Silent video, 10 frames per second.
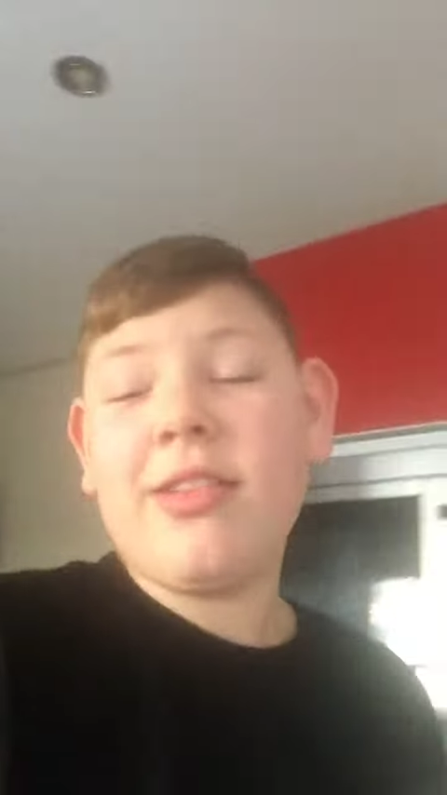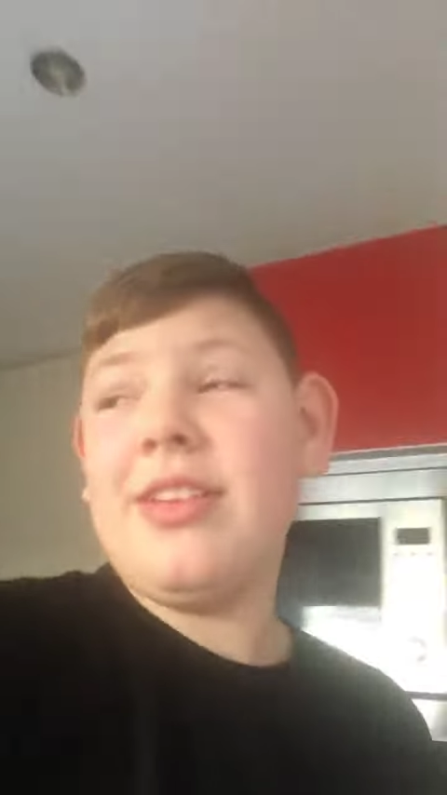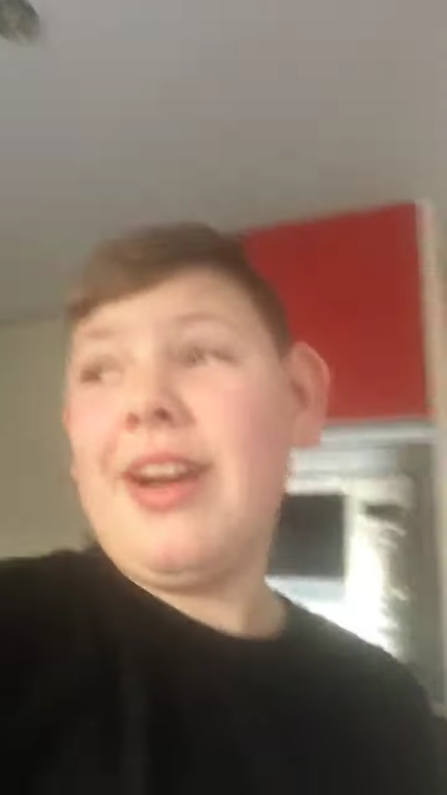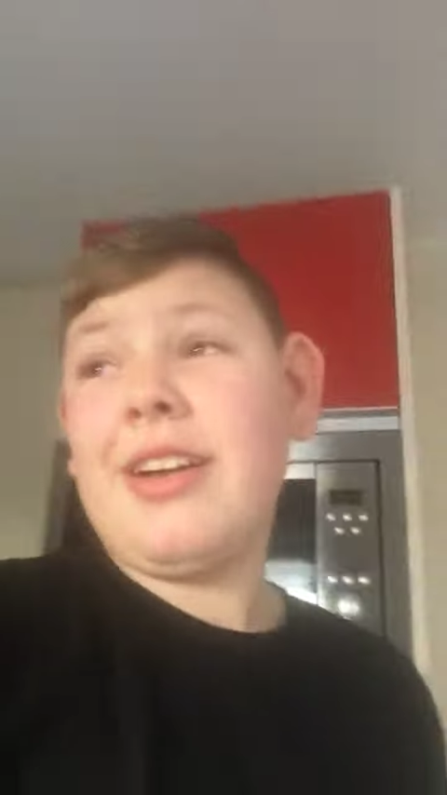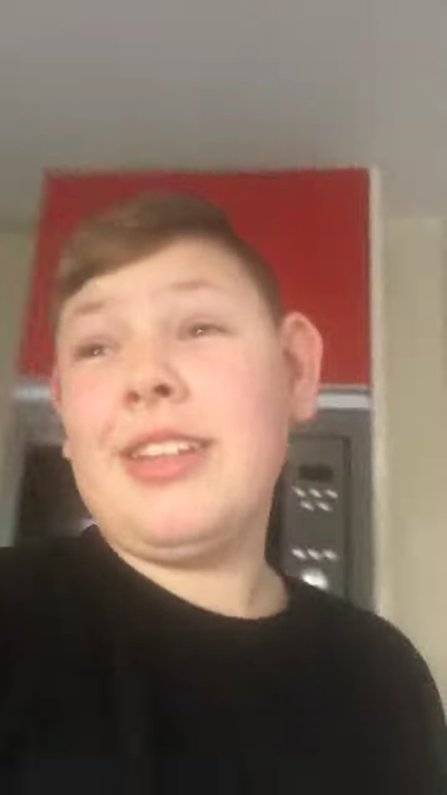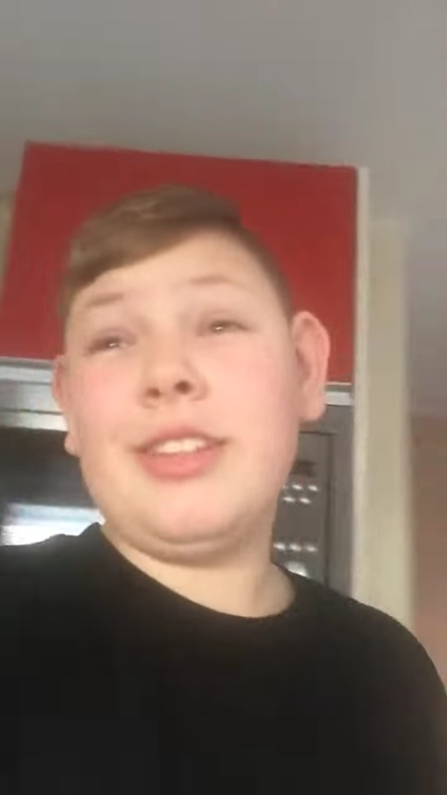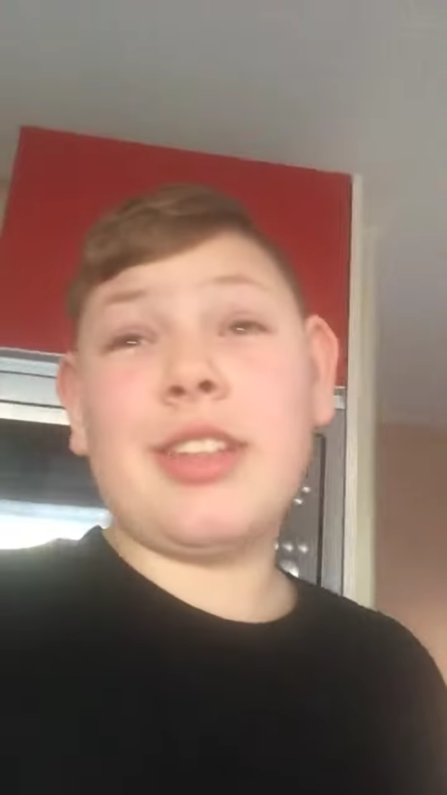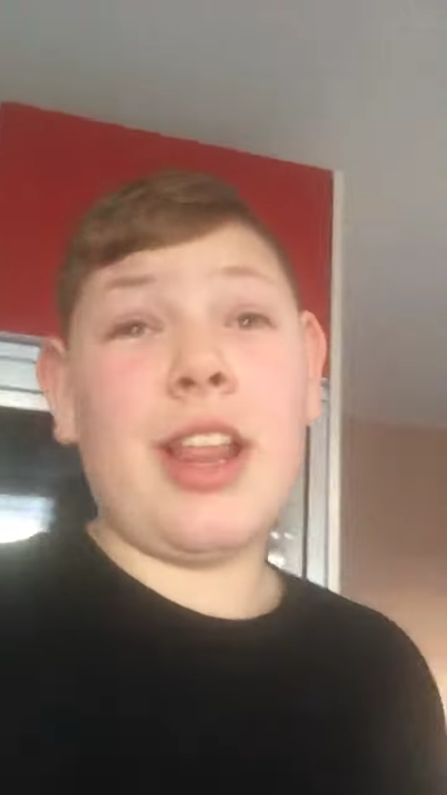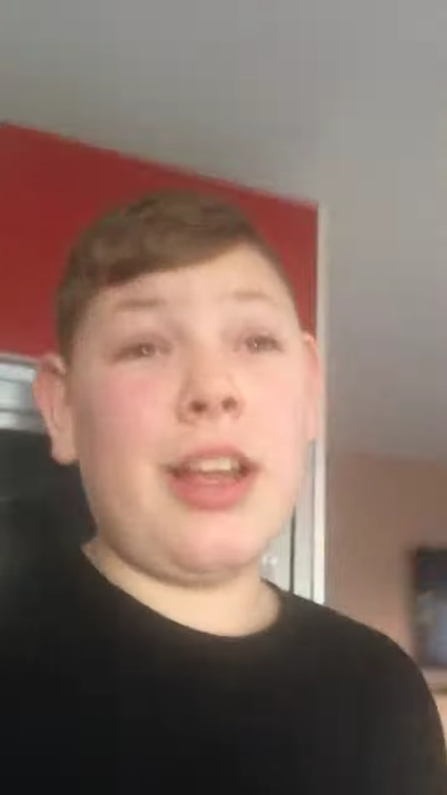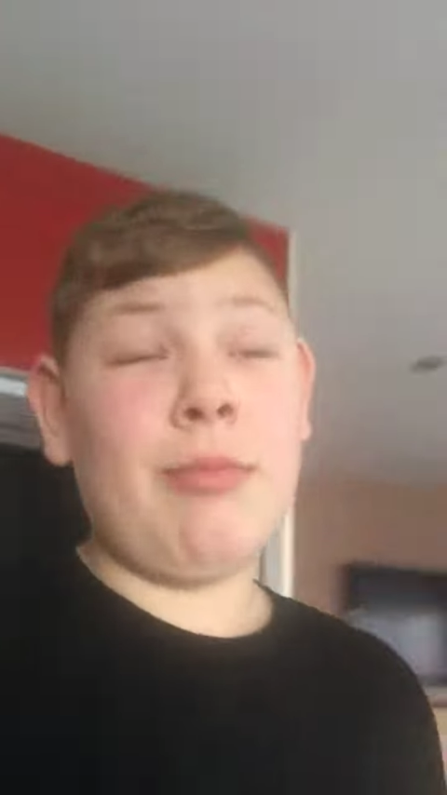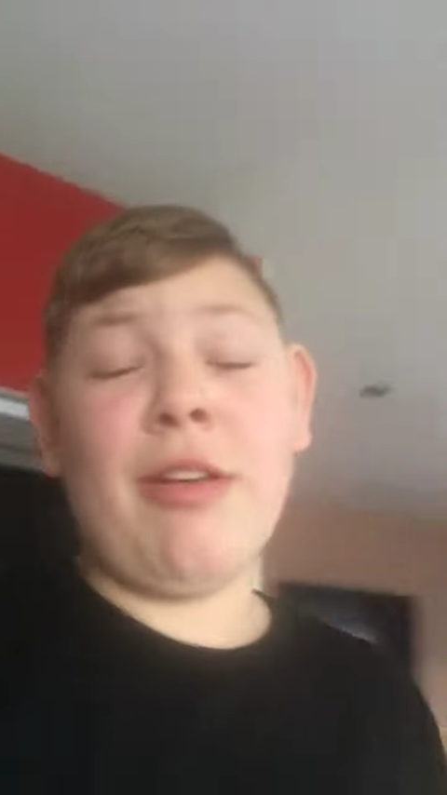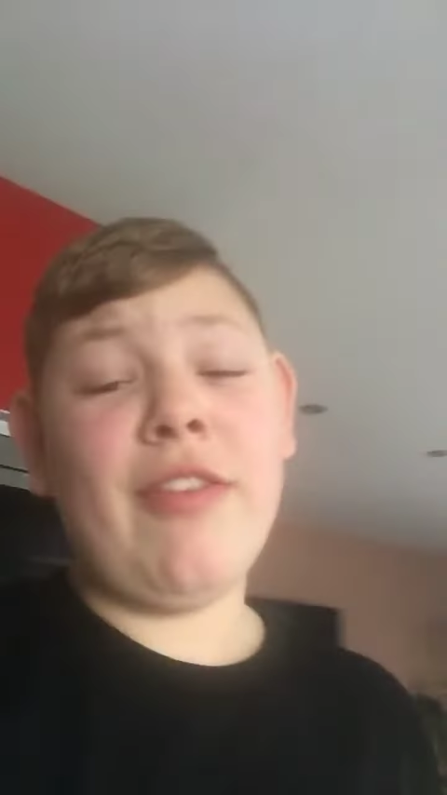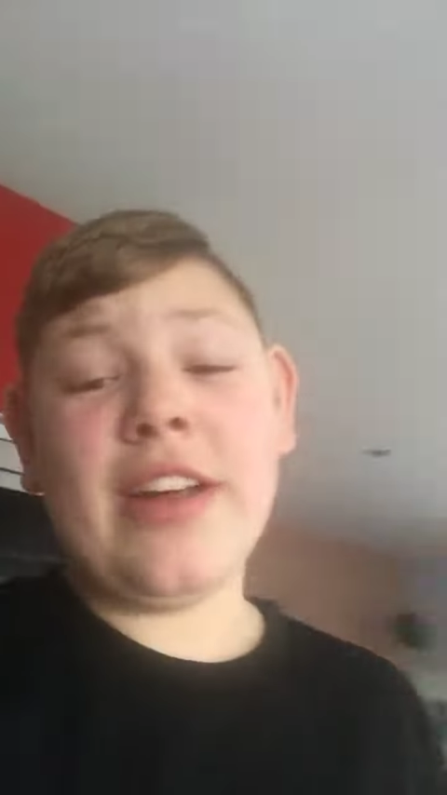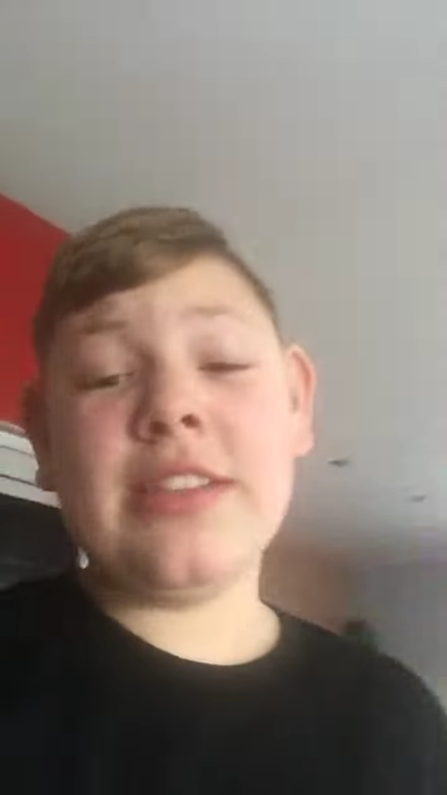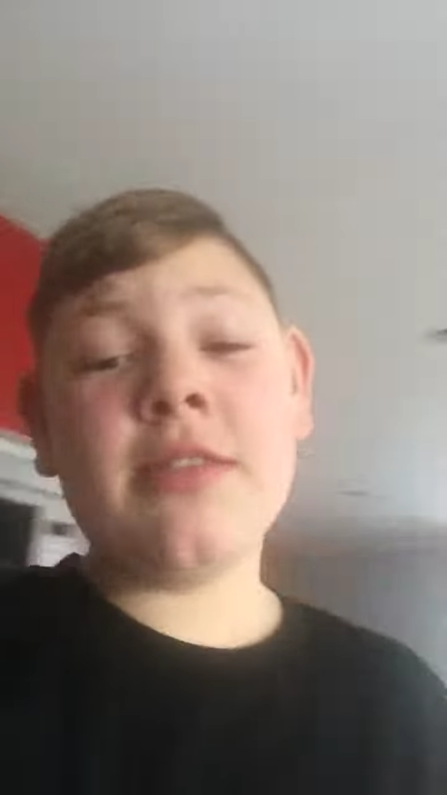I, I just like my
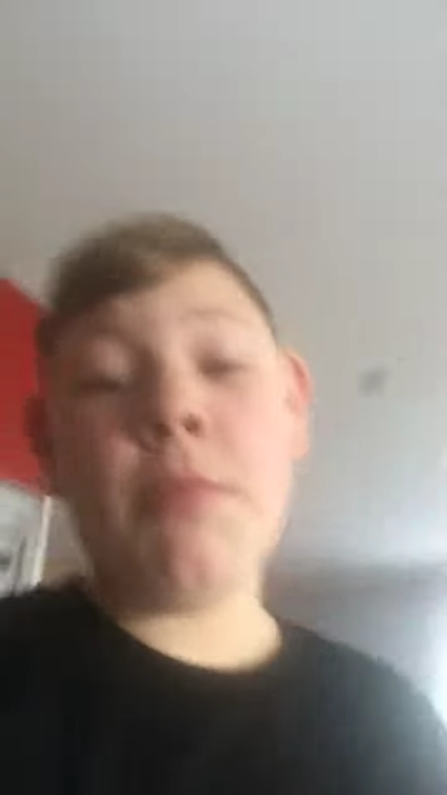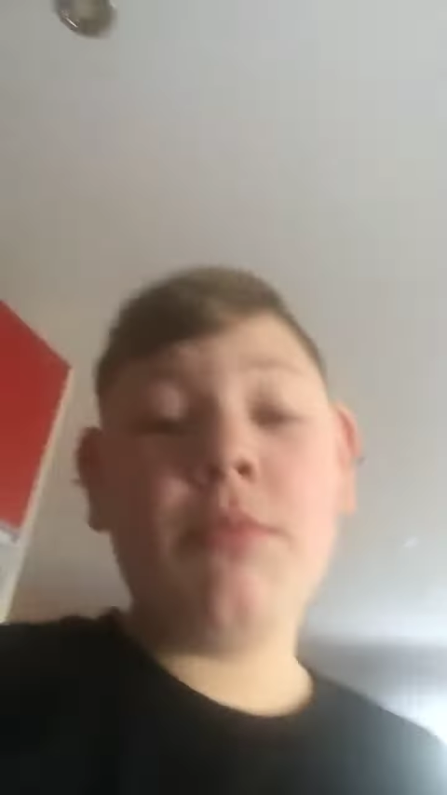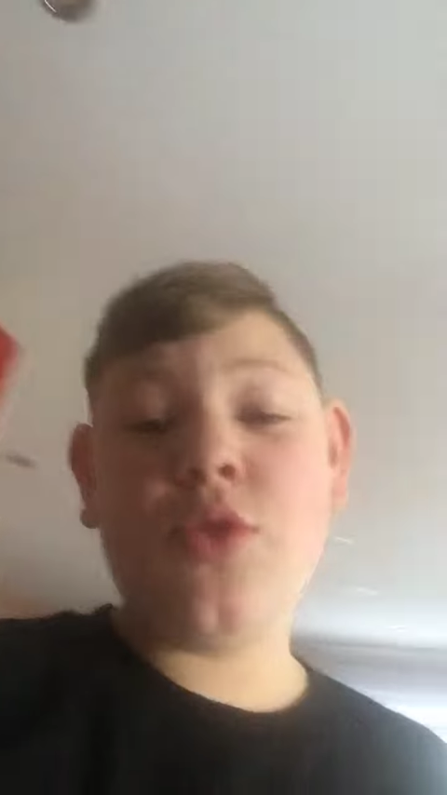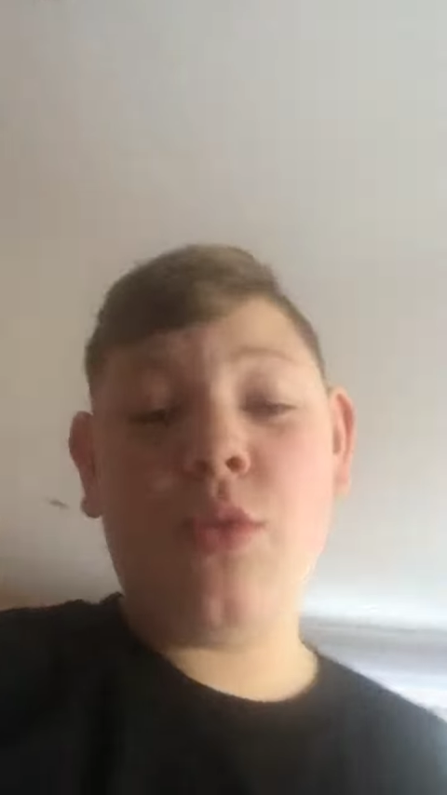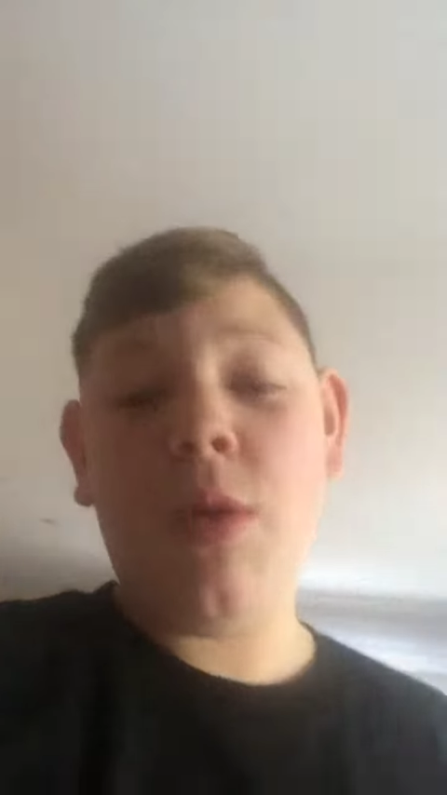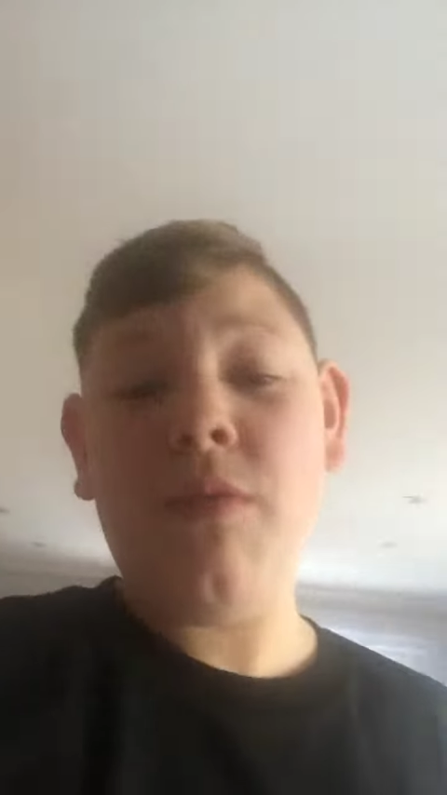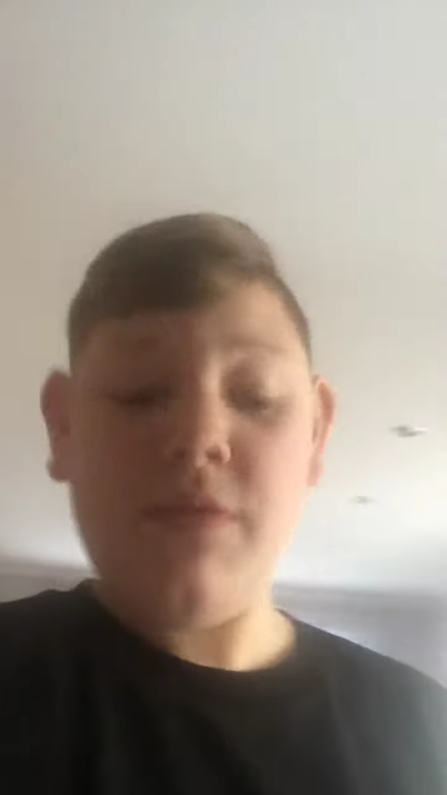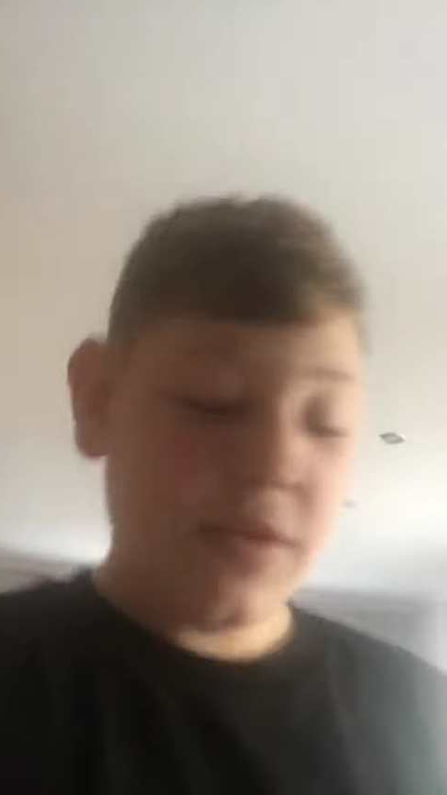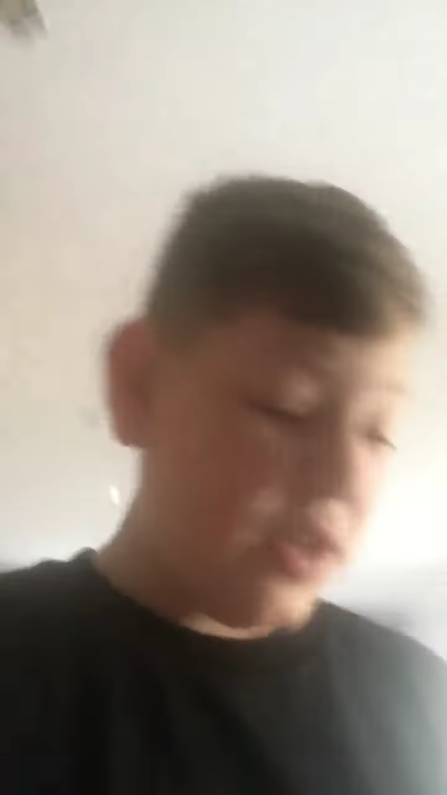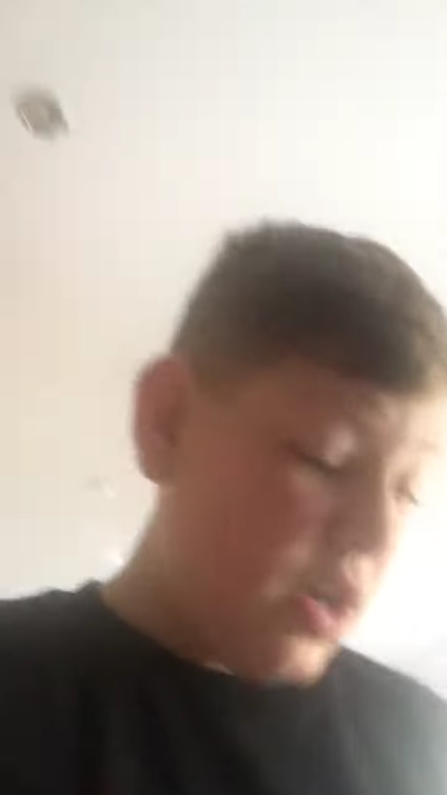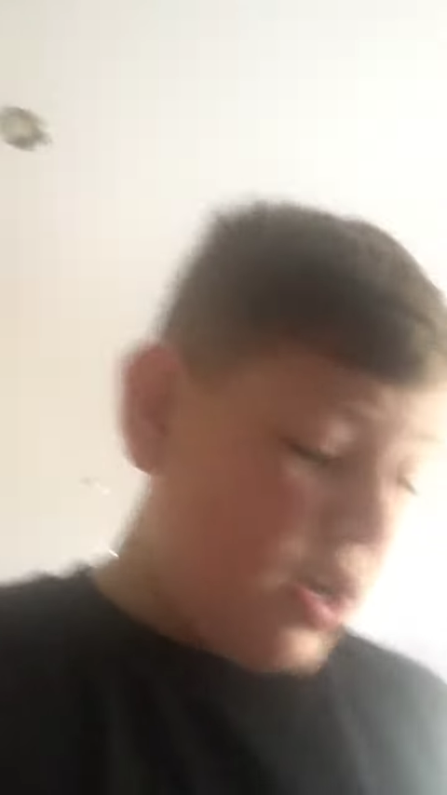first two months.